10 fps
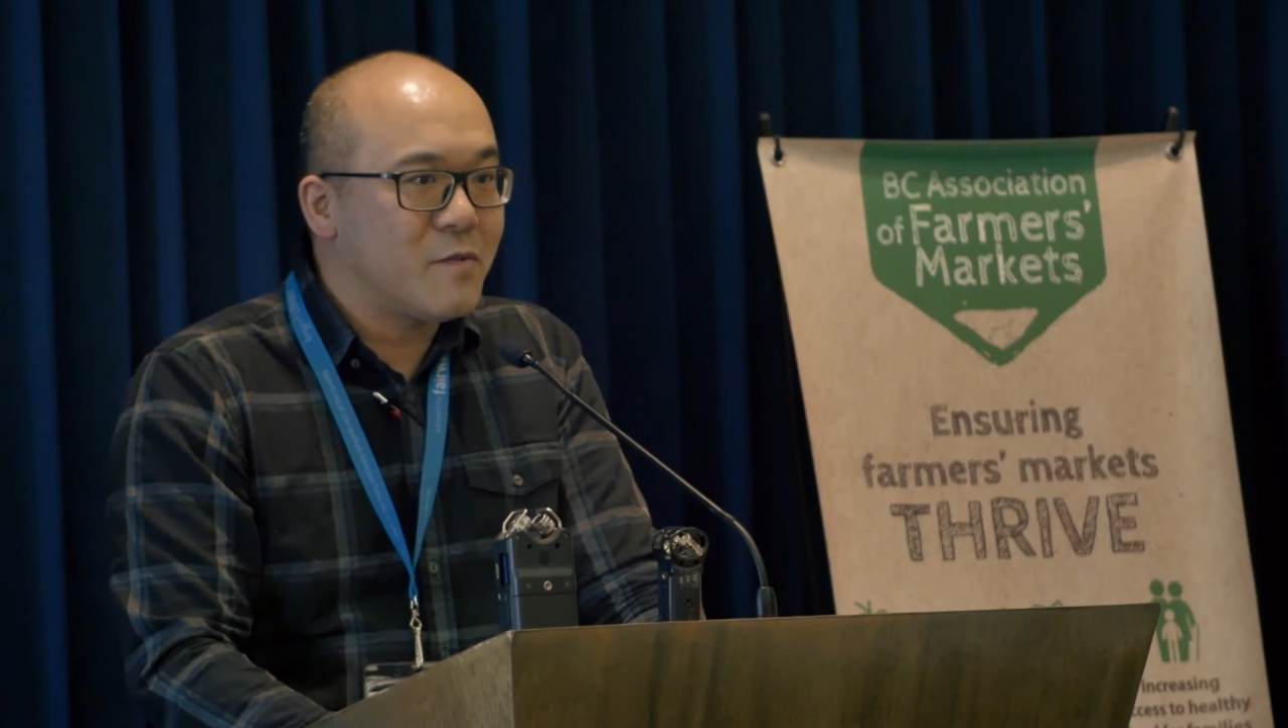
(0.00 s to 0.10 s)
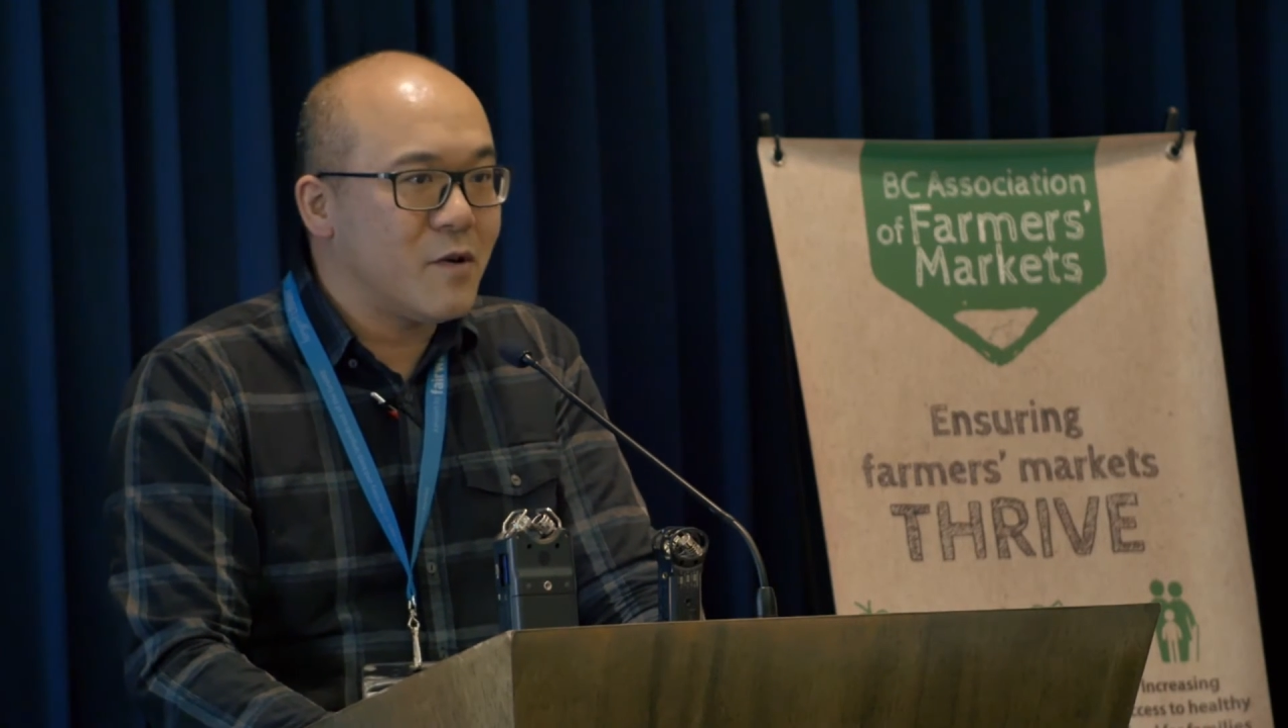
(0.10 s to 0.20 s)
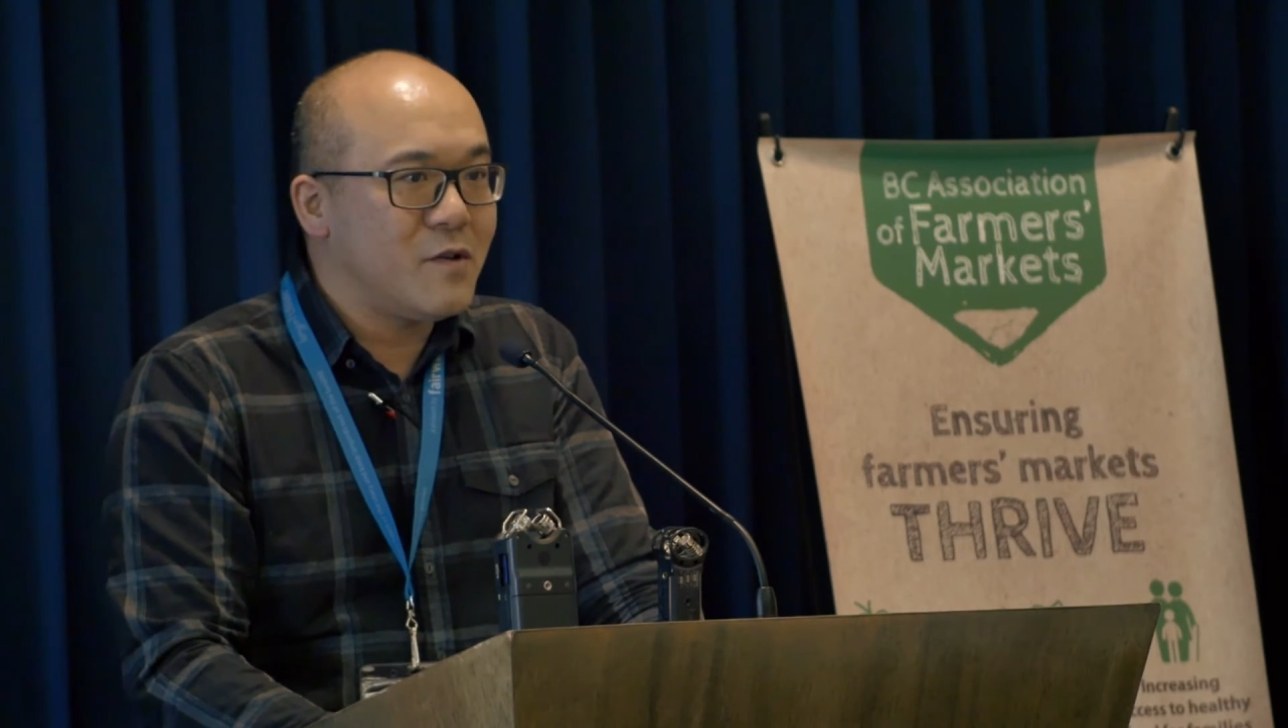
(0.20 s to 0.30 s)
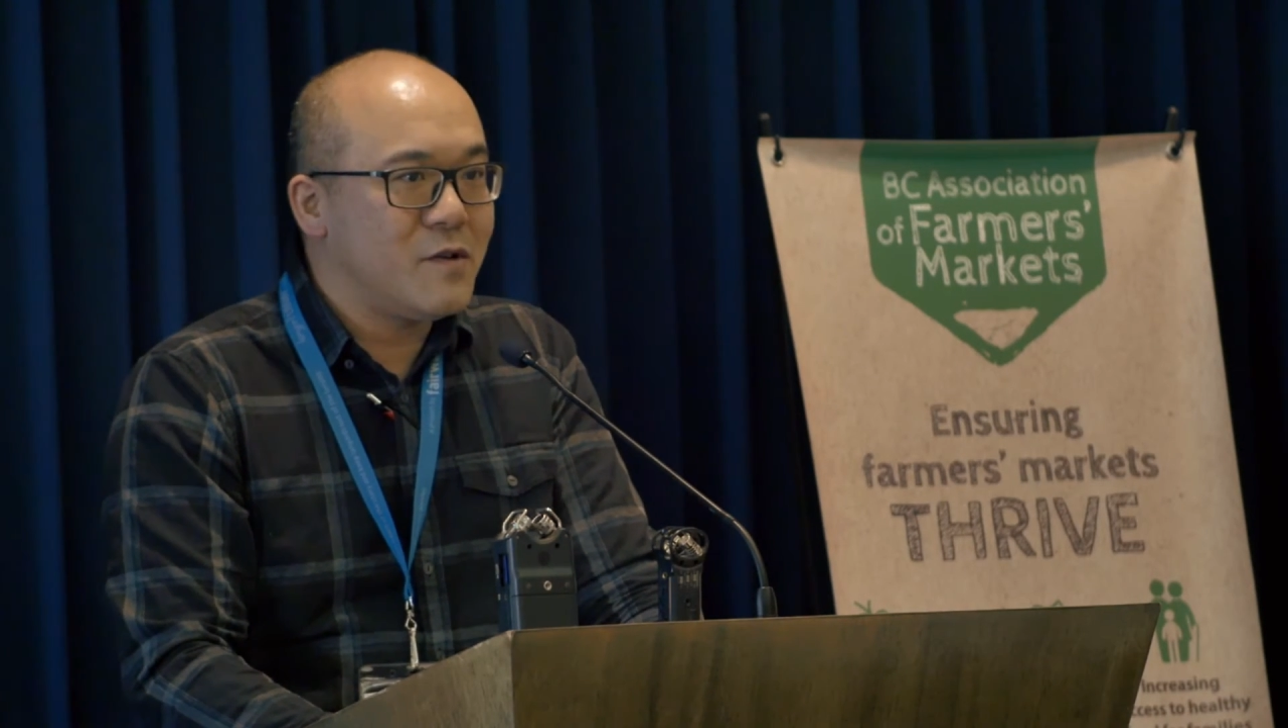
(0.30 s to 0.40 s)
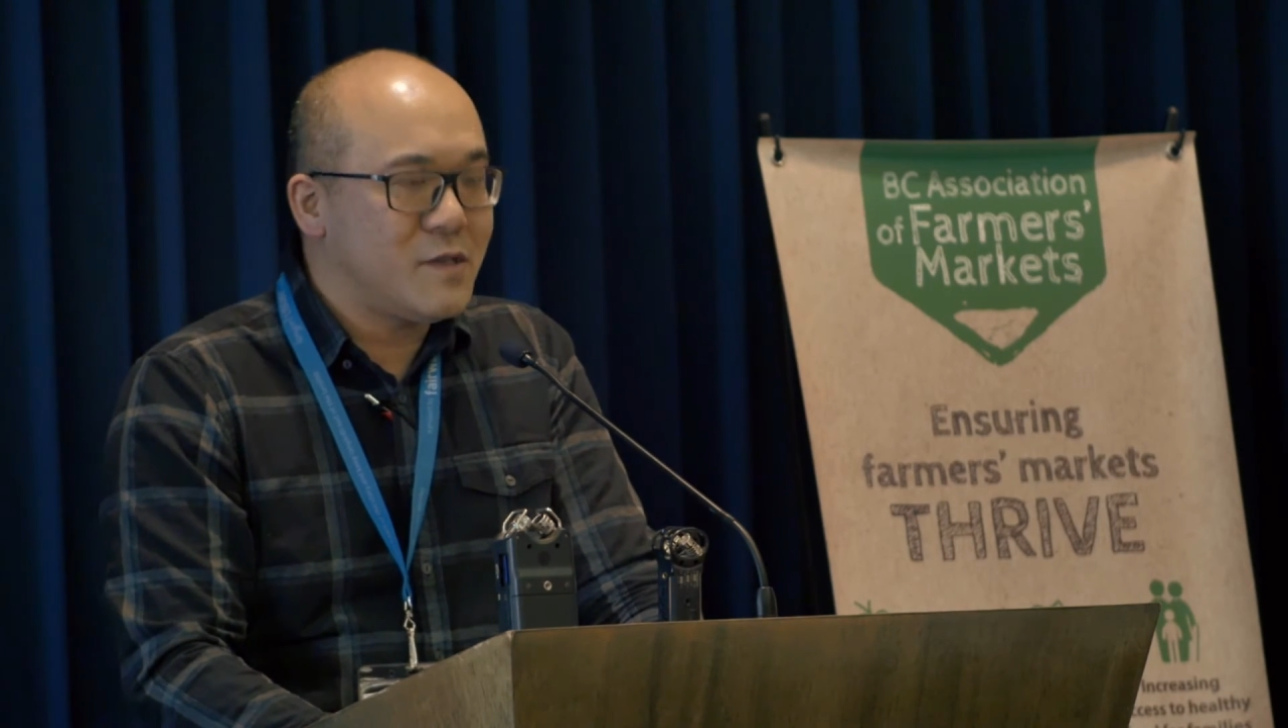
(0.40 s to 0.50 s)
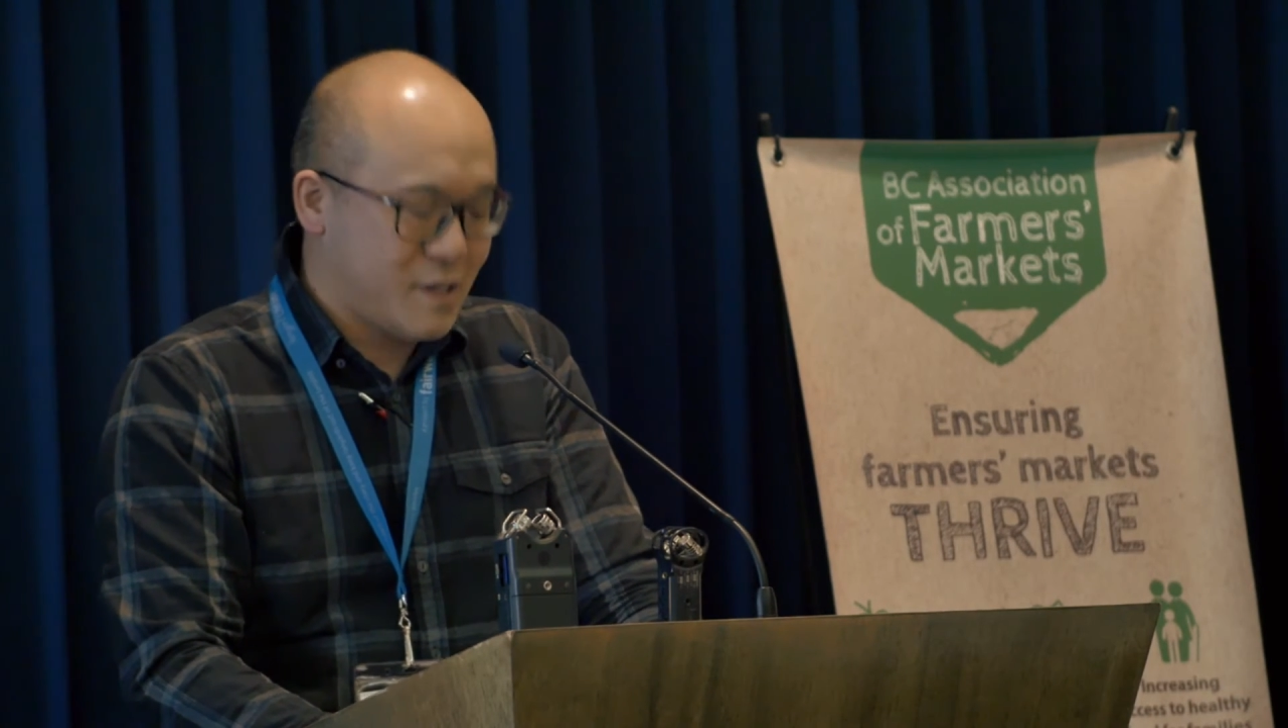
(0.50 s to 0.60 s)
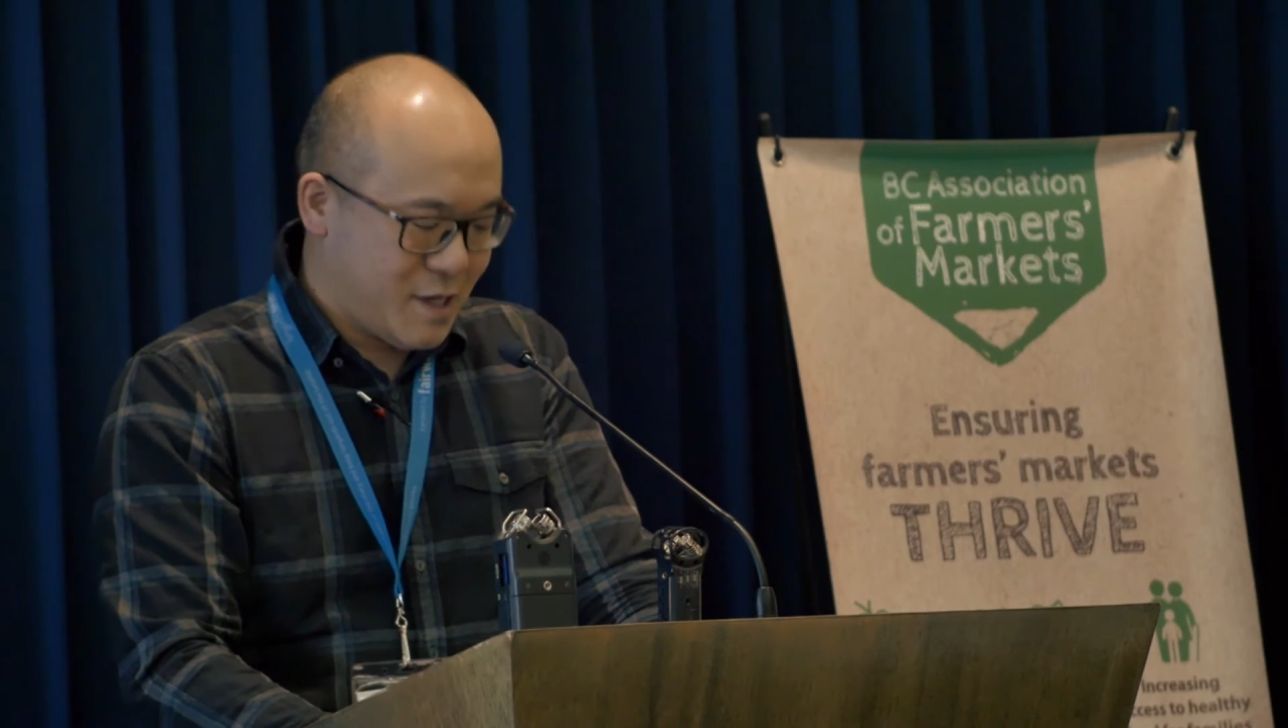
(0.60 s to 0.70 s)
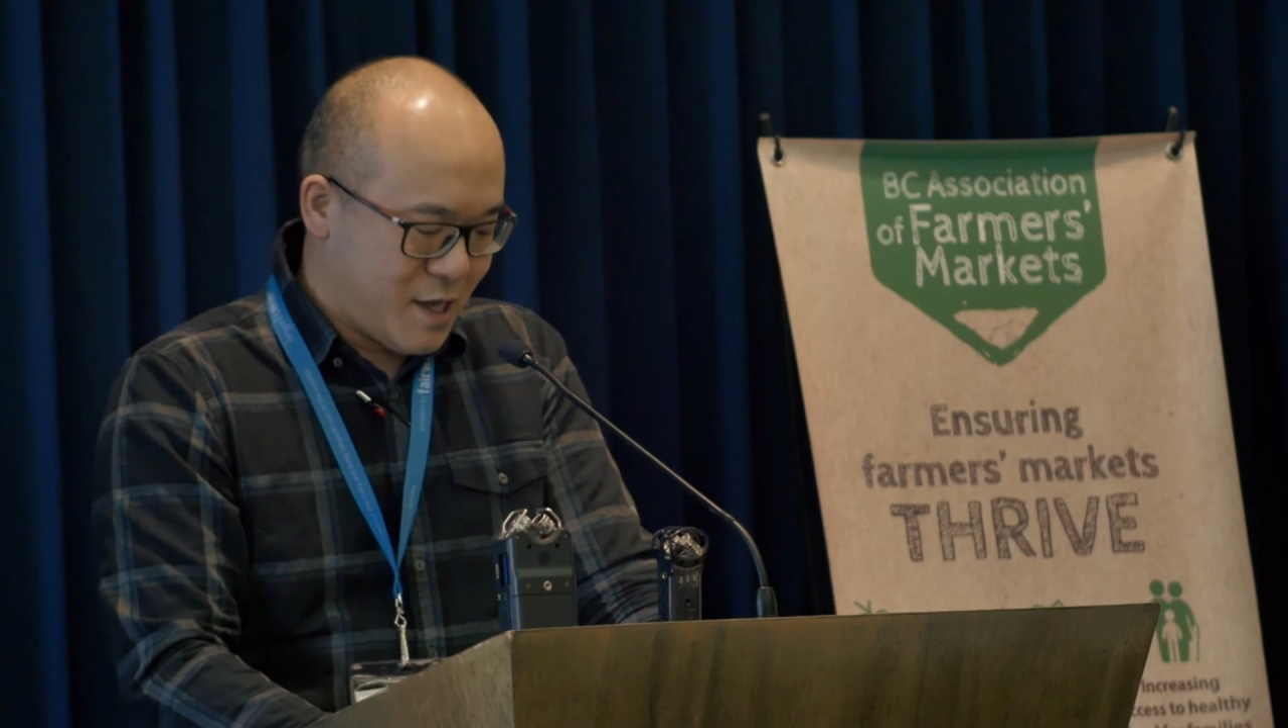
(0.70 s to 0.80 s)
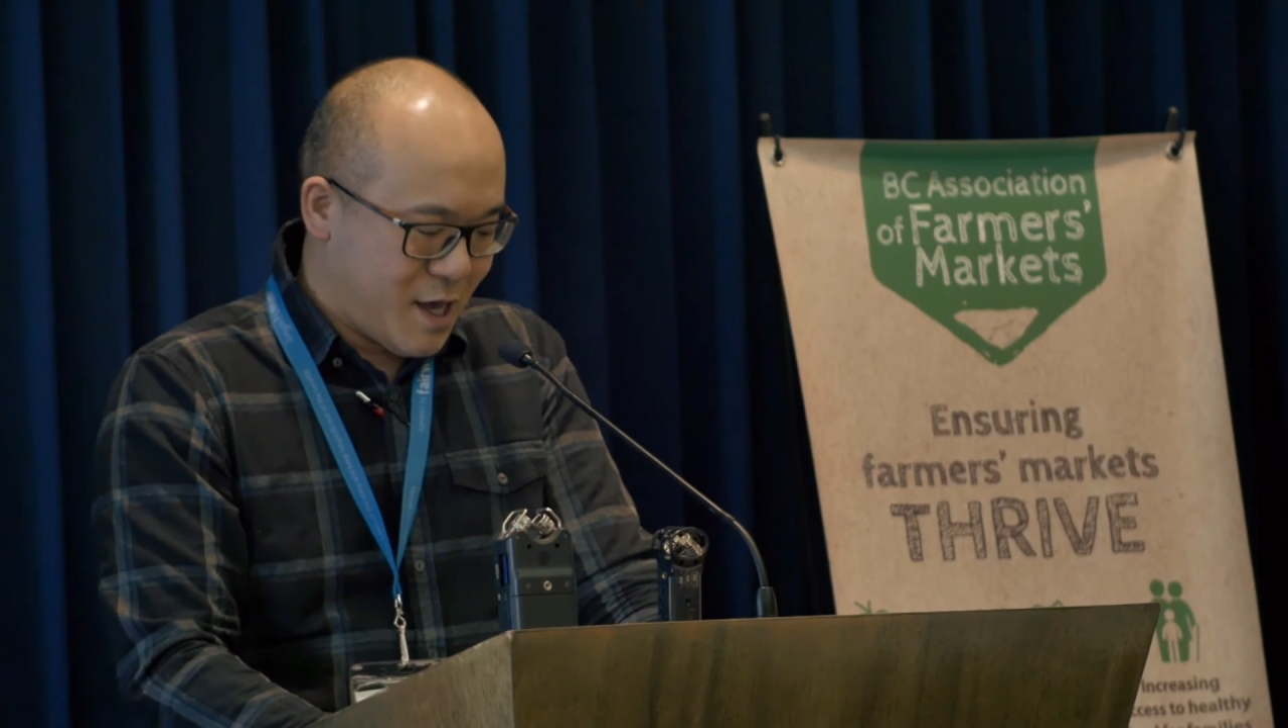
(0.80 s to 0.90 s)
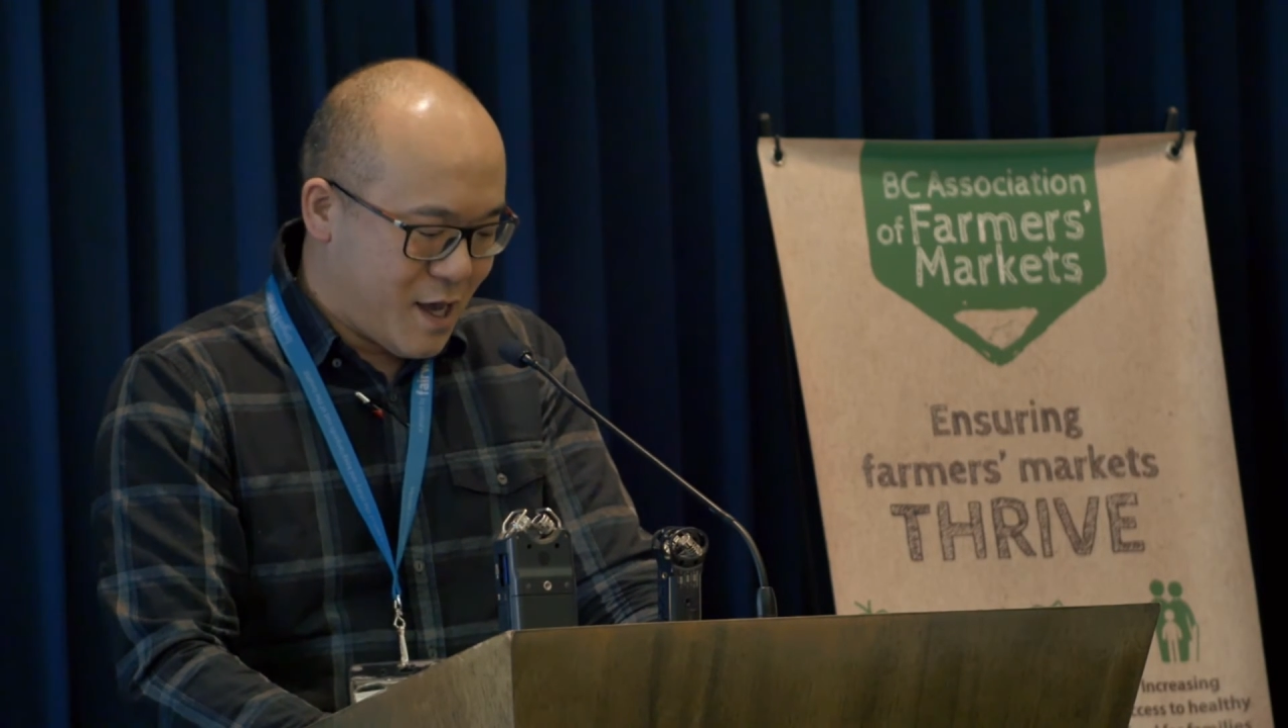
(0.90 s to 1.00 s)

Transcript: produce,